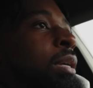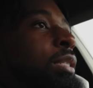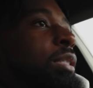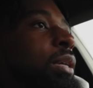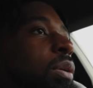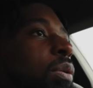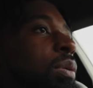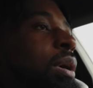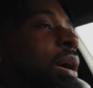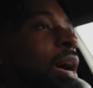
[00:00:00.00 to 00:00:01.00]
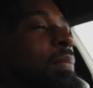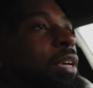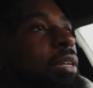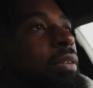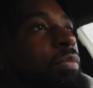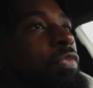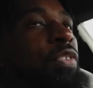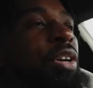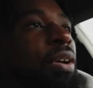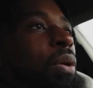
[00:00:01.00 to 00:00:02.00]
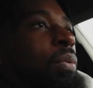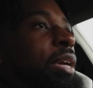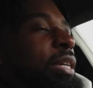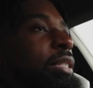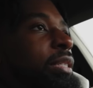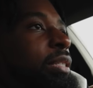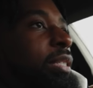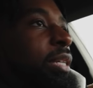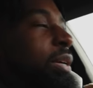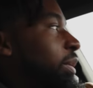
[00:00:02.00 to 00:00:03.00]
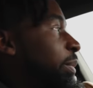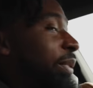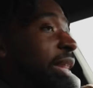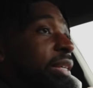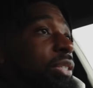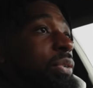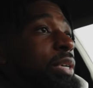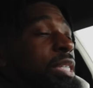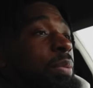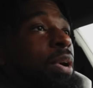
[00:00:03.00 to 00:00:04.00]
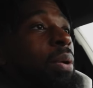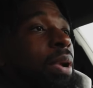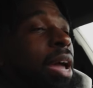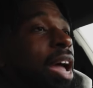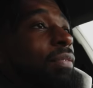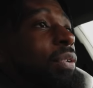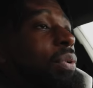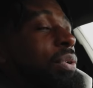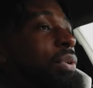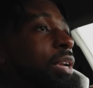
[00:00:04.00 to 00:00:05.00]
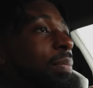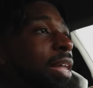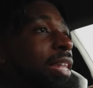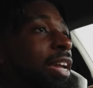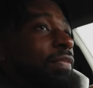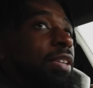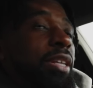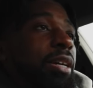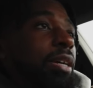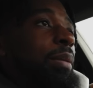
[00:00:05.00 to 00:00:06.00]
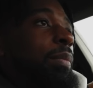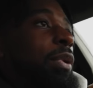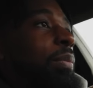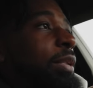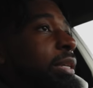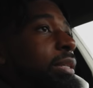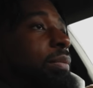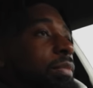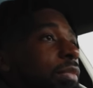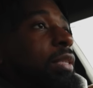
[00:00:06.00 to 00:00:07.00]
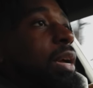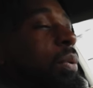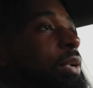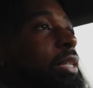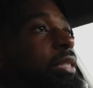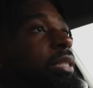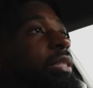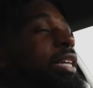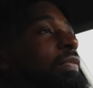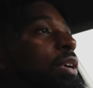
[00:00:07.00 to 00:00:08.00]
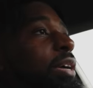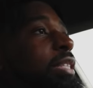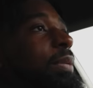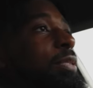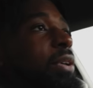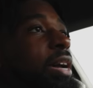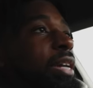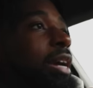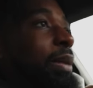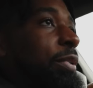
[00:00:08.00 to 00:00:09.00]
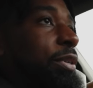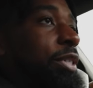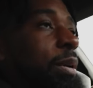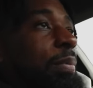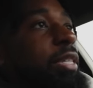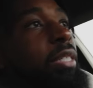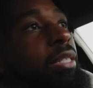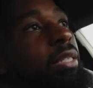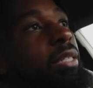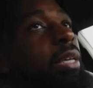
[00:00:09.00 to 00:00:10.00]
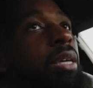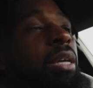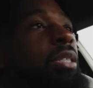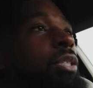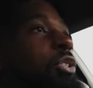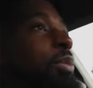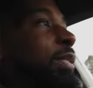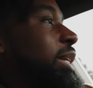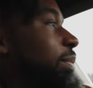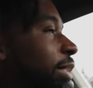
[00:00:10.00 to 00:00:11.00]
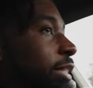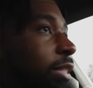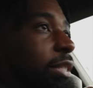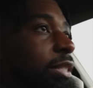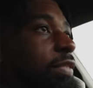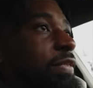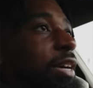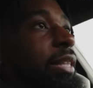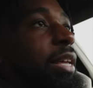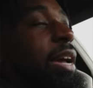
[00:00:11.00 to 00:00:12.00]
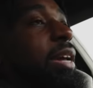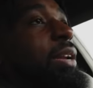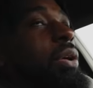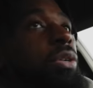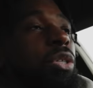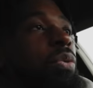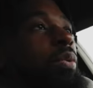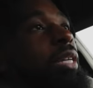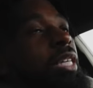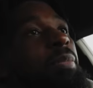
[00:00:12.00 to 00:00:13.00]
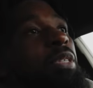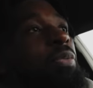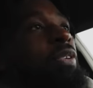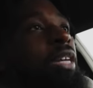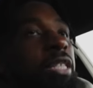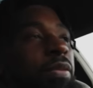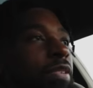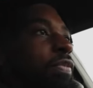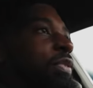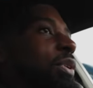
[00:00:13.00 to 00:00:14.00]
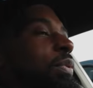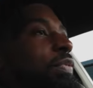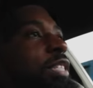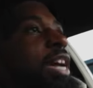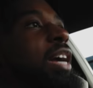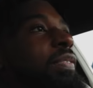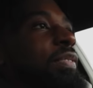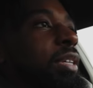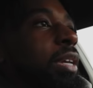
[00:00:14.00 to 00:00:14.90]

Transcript: So I'm gonna figure out ways to tell compelling stories about what I have going on in my life at the current moment. I wanna give y'all tips on how y'all can build your business, social media presence and stuff like that. And I also wanna keep some creativity flowing with photography.